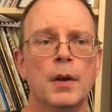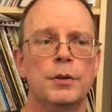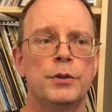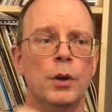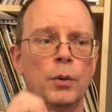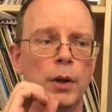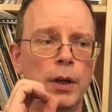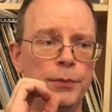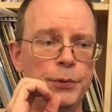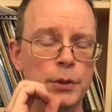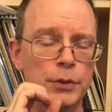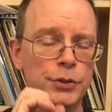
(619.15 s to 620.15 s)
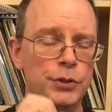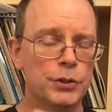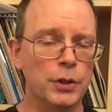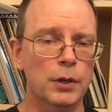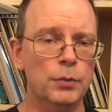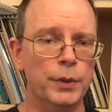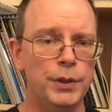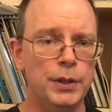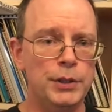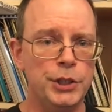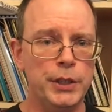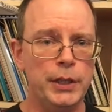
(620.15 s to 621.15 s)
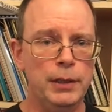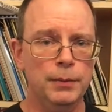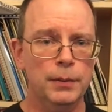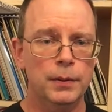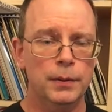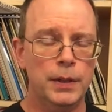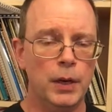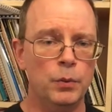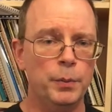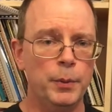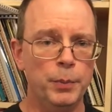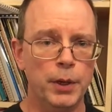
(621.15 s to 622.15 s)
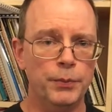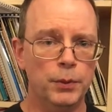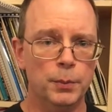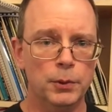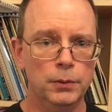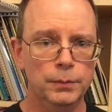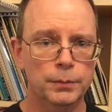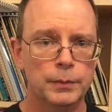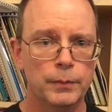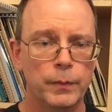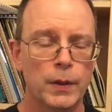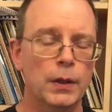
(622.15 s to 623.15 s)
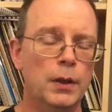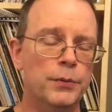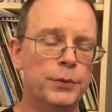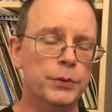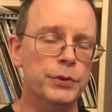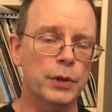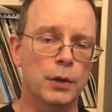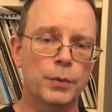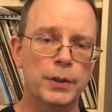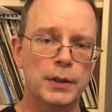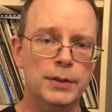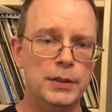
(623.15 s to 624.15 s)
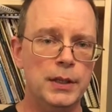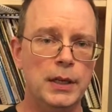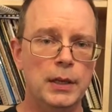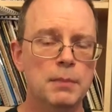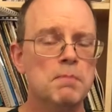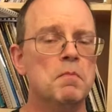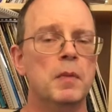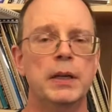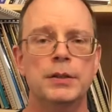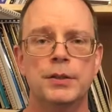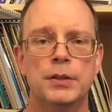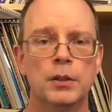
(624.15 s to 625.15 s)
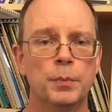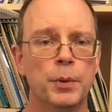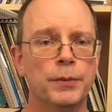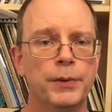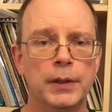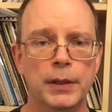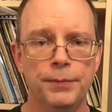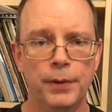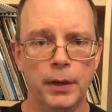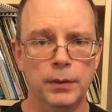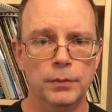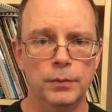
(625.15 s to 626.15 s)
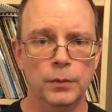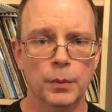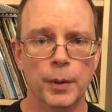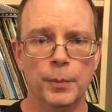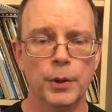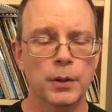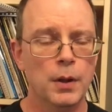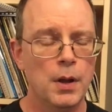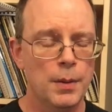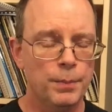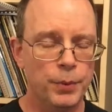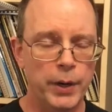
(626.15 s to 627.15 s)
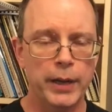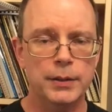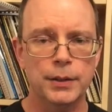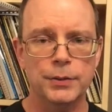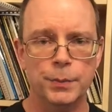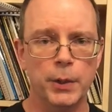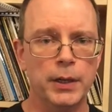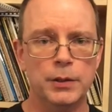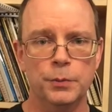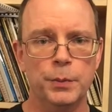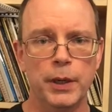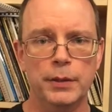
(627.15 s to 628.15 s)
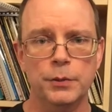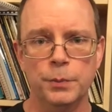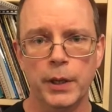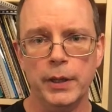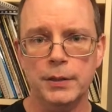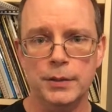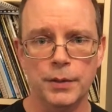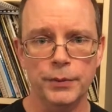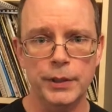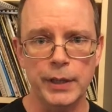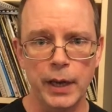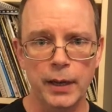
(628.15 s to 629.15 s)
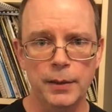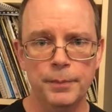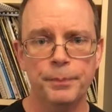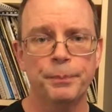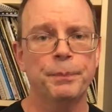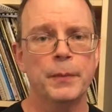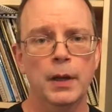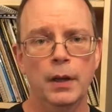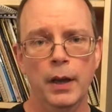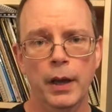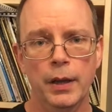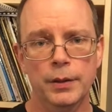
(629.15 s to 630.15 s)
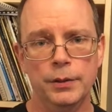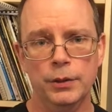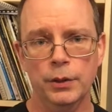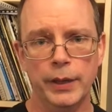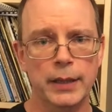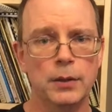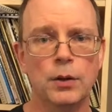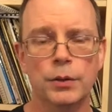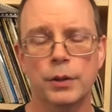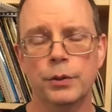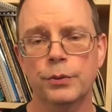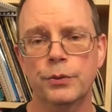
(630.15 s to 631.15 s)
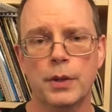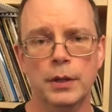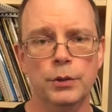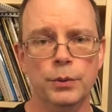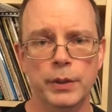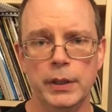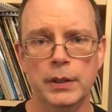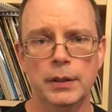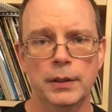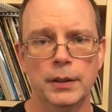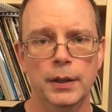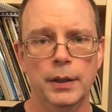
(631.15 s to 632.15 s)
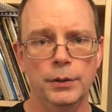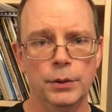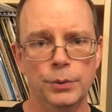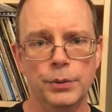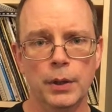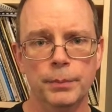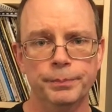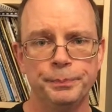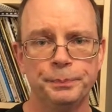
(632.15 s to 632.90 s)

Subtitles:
So if you can start with the G, that would be preferable. If you start with the C, it's still perfectly fine. Remember, practice, practice, practice, practice every day, and you'll get all the notes that you need in no time.